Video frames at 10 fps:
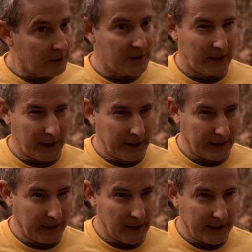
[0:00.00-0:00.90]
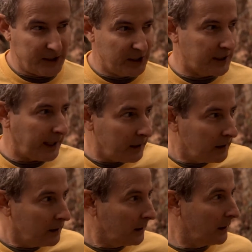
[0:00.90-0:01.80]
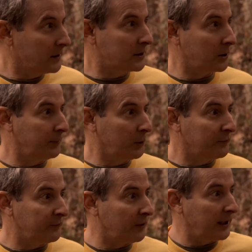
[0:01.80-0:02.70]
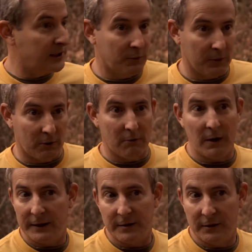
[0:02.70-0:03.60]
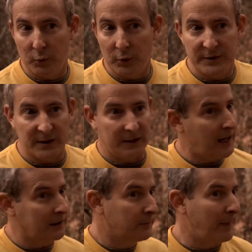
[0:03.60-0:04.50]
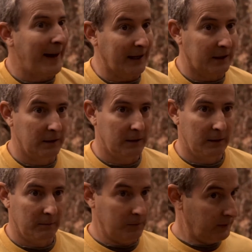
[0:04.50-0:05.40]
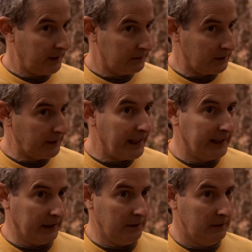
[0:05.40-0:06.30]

say naked? I just say, it's so beautiful, I just want to run into the woods and not look back, but without the naked.